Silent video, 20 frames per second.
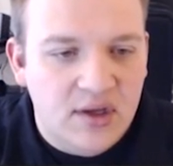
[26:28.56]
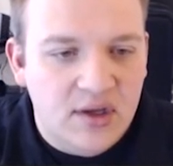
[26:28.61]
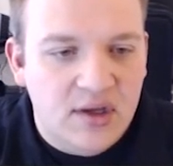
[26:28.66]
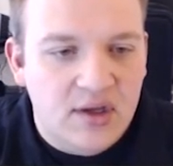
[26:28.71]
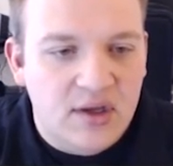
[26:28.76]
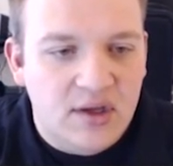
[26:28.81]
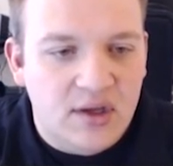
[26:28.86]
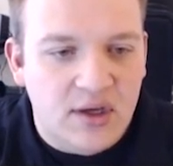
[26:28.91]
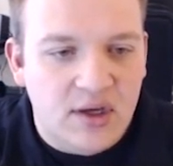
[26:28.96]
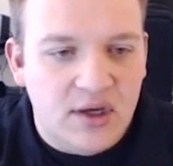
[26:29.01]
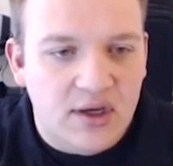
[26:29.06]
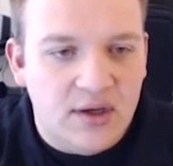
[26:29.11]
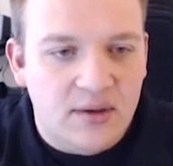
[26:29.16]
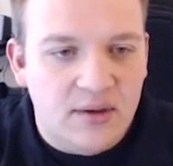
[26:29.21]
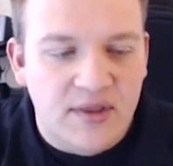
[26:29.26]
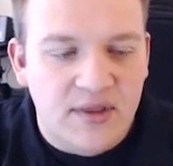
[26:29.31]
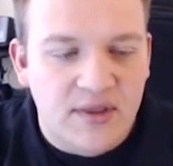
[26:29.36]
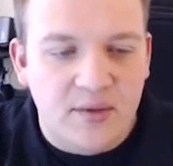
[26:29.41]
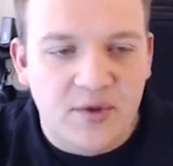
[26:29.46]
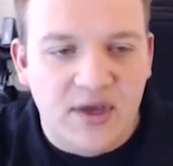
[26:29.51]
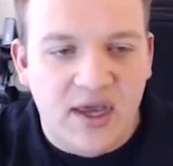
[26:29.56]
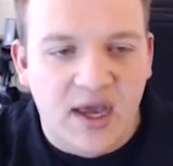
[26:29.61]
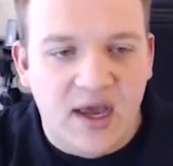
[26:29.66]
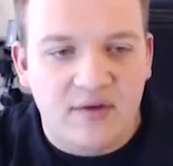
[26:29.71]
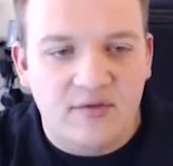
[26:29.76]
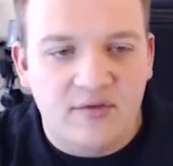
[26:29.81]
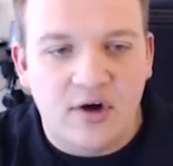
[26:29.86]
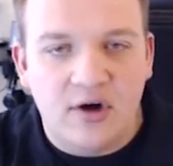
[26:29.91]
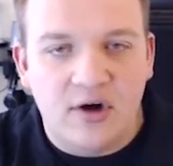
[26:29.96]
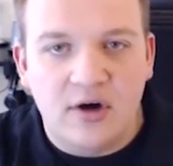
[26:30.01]
And then we
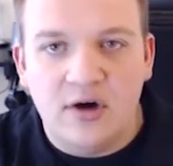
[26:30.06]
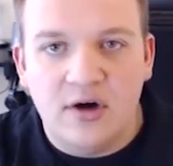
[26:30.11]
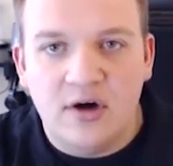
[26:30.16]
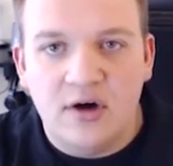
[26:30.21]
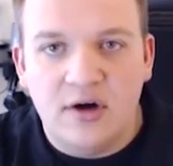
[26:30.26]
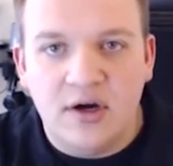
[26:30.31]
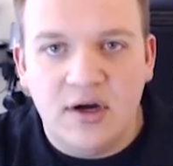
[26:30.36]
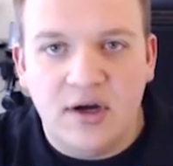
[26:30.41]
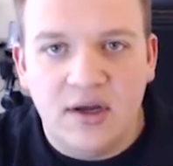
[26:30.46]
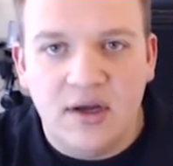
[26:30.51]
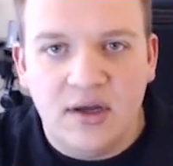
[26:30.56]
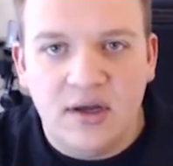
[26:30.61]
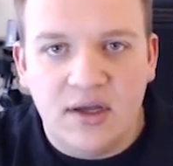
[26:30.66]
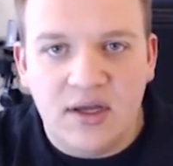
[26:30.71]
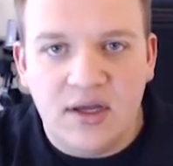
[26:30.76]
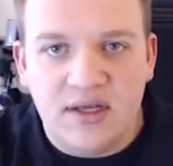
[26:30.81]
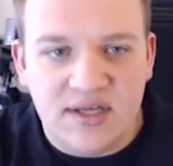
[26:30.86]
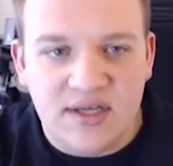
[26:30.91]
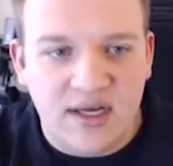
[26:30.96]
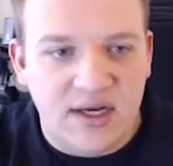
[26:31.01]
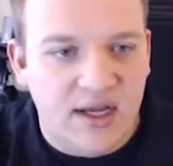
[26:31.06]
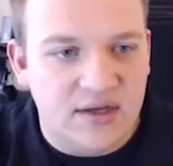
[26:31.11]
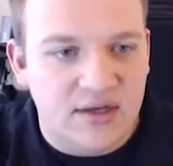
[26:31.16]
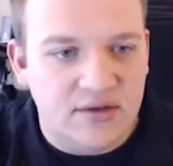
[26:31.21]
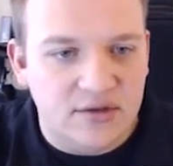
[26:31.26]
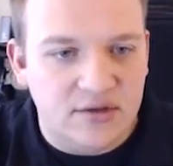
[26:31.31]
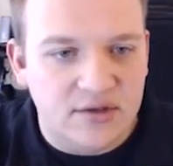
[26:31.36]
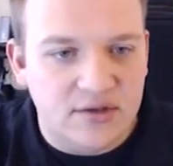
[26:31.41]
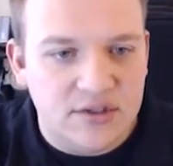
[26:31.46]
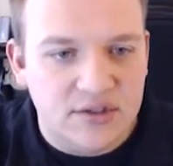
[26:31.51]
have our intent
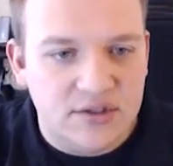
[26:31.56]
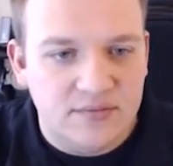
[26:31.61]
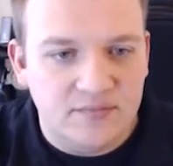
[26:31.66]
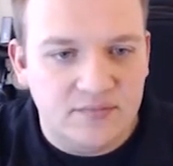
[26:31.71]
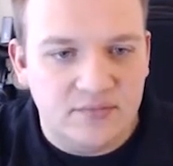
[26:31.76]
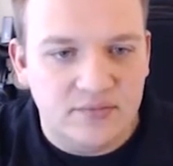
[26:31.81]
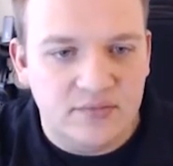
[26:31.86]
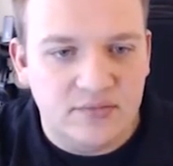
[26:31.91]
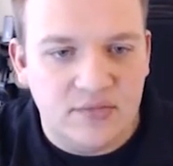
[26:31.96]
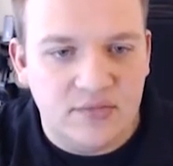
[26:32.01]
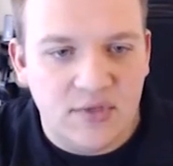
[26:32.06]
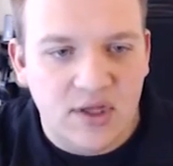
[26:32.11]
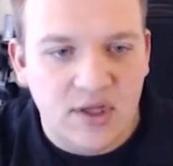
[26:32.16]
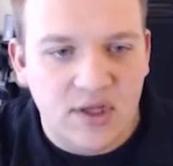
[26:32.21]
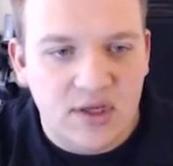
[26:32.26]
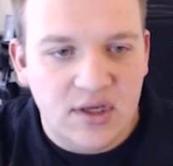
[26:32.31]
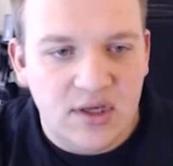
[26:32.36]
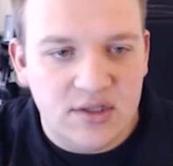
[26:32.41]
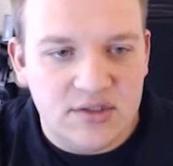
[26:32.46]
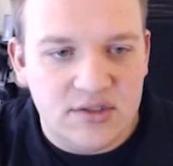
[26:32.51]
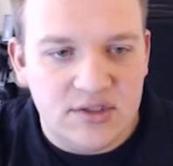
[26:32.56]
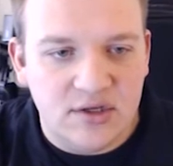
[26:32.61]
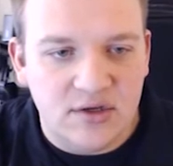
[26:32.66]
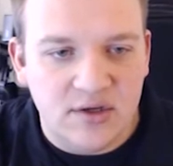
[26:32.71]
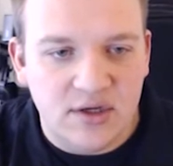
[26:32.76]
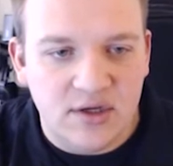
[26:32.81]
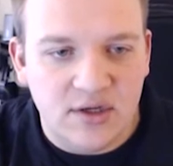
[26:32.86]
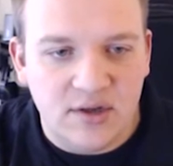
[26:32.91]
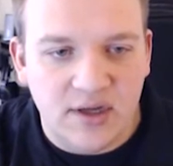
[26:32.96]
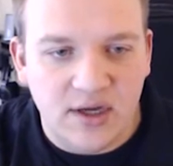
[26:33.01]
handlers. And
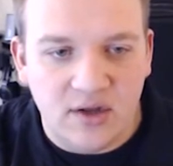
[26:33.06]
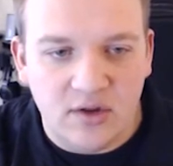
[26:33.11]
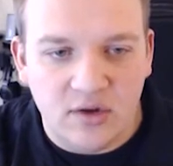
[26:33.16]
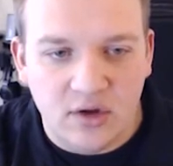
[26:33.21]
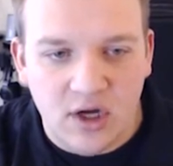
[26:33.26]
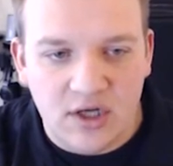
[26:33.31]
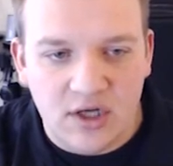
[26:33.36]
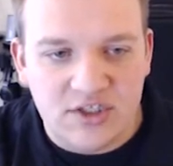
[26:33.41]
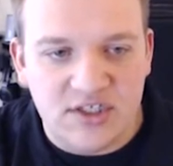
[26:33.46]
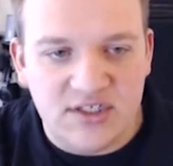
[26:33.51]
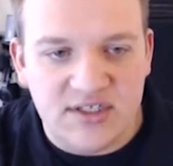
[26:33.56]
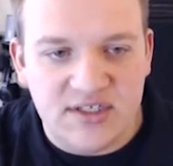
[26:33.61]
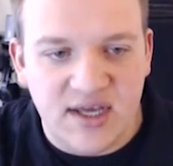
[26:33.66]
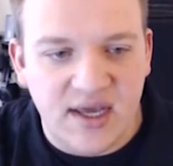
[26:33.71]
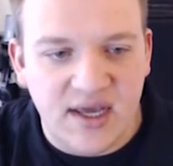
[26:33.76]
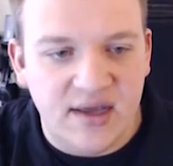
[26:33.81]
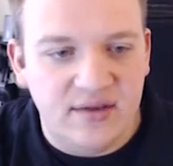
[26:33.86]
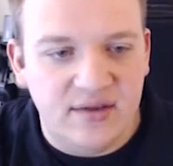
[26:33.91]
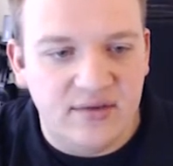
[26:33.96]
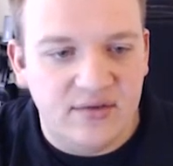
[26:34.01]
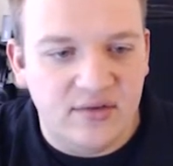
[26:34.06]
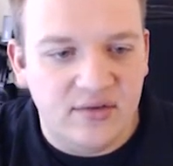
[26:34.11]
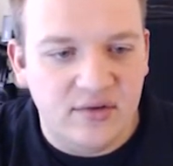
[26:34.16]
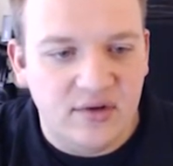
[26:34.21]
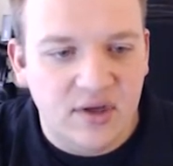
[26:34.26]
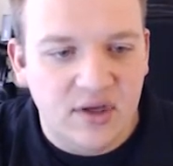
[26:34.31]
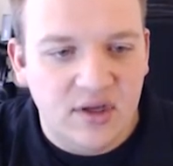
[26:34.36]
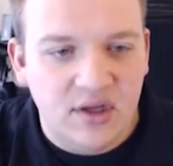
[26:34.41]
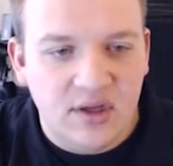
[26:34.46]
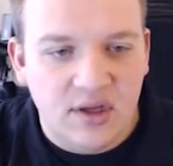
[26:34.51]
so like a launch intent,
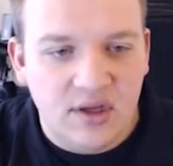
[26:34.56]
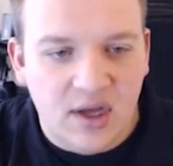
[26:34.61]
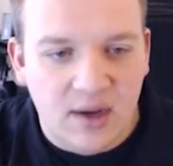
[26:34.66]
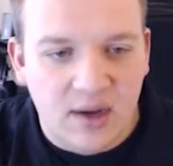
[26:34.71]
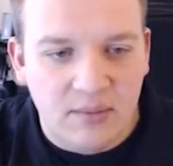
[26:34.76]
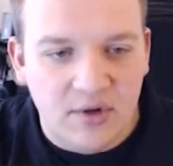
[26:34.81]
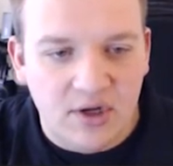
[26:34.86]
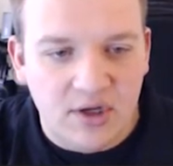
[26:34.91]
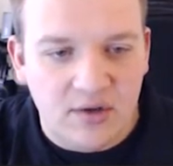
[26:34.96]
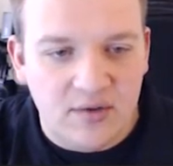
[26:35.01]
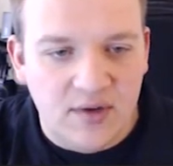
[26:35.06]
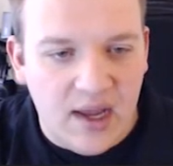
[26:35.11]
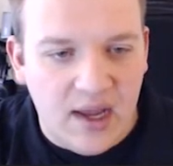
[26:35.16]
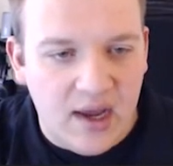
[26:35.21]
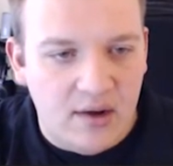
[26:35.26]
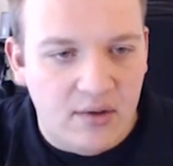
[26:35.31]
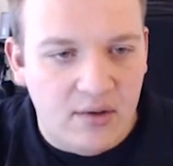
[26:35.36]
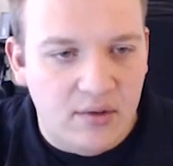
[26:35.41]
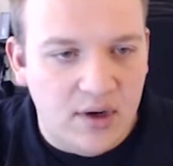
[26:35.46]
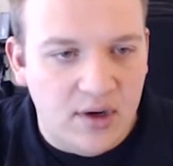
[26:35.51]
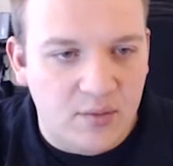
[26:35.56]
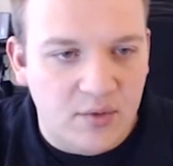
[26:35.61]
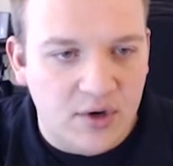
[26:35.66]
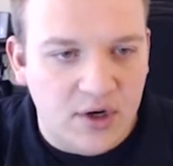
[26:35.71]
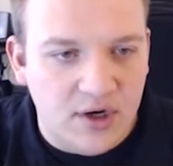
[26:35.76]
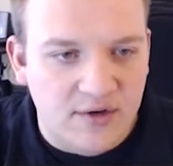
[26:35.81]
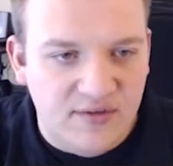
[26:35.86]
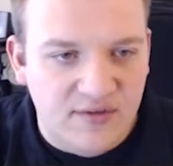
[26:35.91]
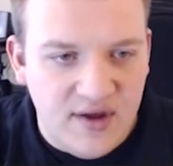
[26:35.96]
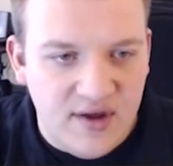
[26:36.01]
I'm going to go down and we're
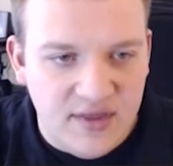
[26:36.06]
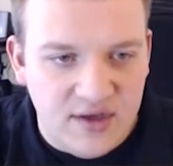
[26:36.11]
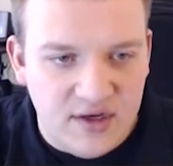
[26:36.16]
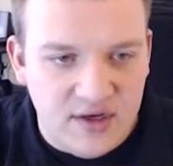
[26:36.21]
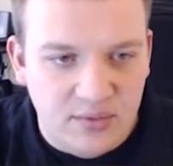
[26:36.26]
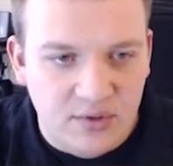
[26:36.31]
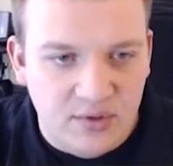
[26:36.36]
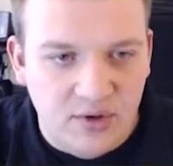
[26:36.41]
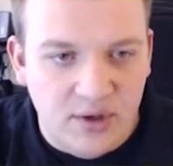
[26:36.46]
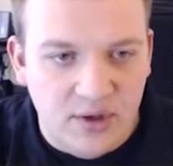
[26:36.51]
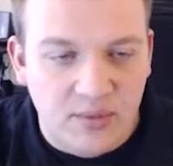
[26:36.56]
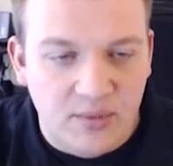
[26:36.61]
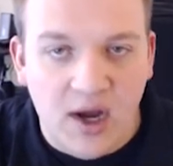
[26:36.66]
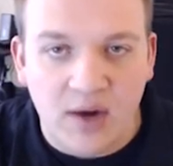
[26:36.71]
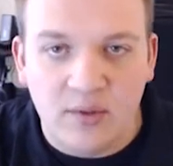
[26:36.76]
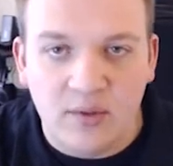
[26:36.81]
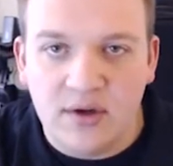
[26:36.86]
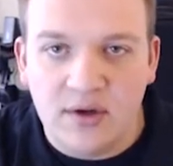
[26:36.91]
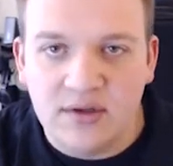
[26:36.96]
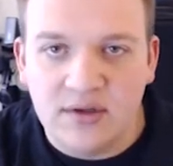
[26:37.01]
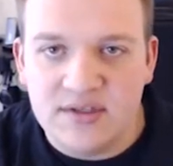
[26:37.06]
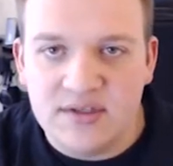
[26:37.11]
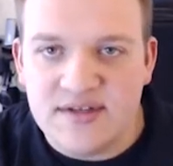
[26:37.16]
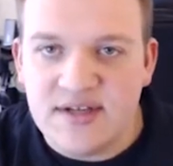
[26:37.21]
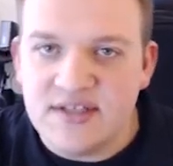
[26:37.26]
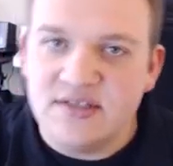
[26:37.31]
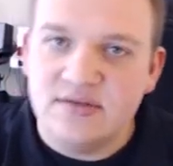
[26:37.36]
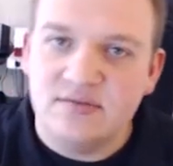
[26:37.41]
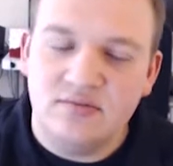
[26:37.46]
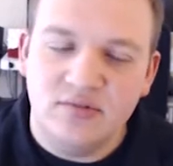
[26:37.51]
going to find the deploy to prod one because
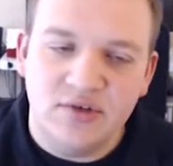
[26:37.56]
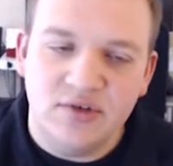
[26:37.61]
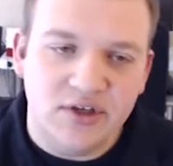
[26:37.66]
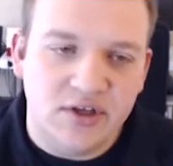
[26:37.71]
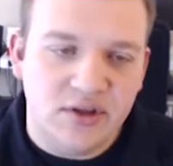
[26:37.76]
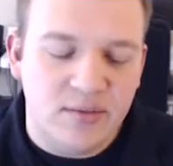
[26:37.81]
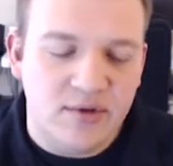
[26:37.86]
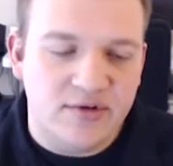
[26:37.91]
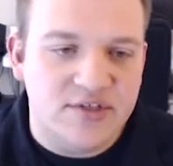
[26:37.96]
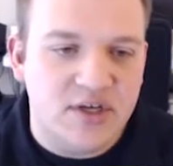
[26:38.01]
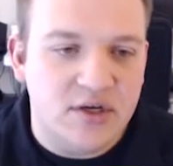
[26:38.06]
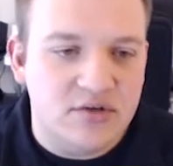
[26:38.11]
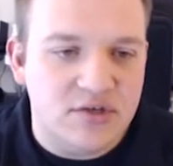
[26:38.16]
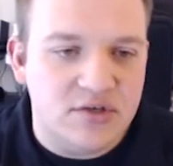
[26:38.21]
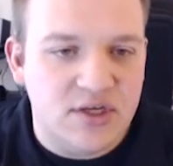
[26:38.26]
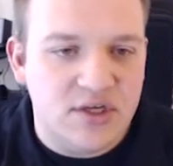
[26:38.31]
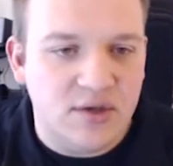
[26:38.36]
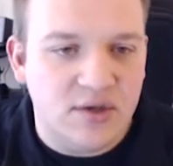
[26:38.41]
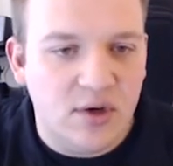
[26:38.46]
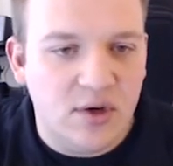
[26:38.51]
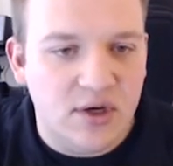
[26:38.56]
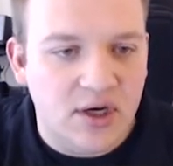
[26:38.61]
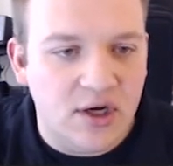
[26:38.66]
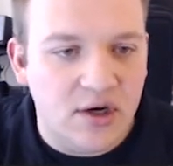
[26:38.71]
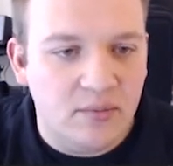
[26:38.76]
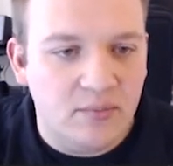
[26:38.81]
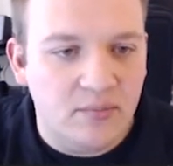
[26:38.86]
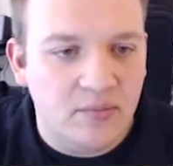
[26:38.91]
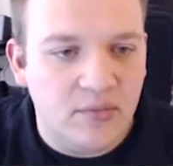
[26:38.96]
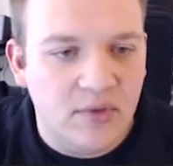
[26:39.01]
that's really the most interesting one
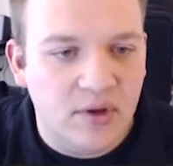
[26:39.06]
here.